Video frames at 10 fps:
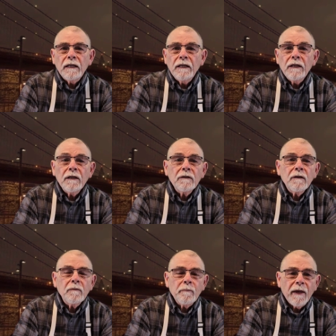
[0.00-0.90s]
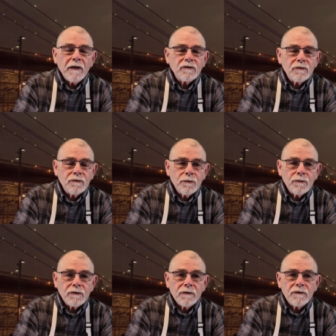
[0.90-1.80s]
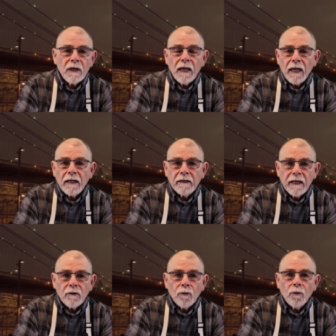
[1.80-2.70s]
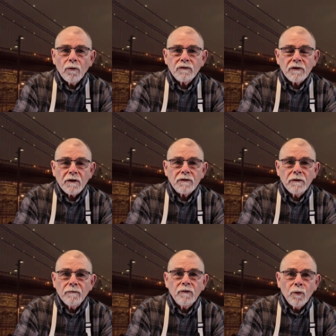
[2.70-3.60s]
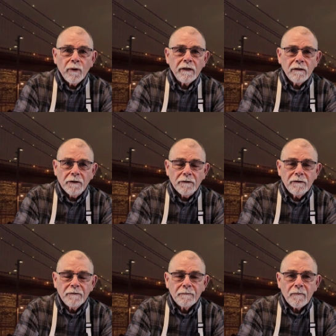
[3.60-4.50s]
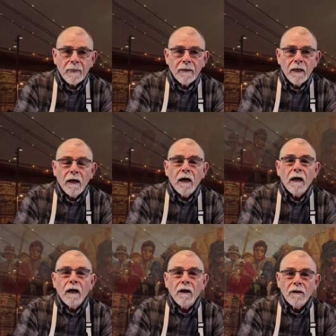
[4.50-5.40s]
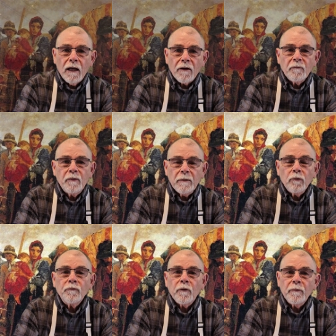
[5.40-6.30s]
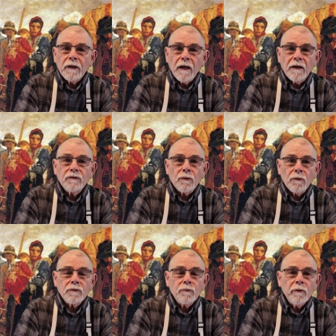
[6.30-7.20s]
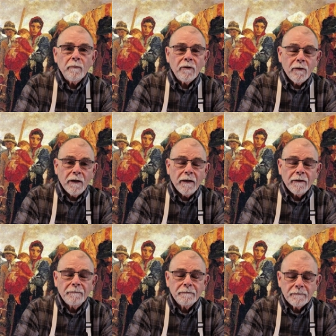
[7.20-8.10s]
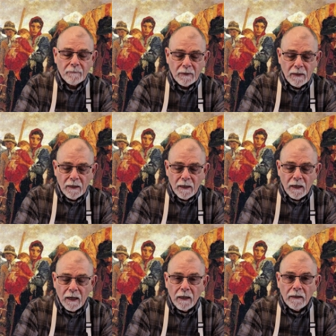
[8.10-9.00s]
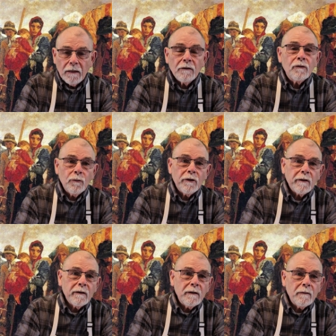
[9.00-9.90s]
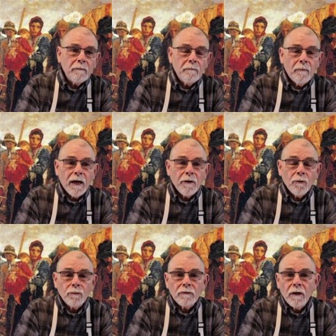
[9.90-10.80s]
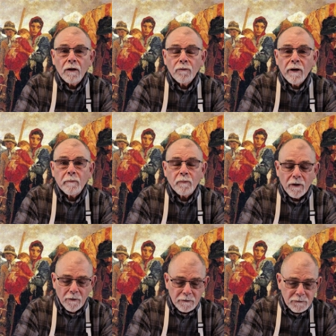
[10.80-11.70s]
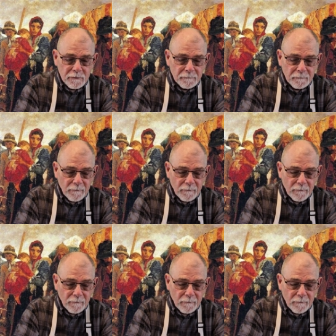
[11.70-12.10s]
in Massachusetts, and in that whole section of New England, a lot of people from the Azores were immigrating, including my own grandparents.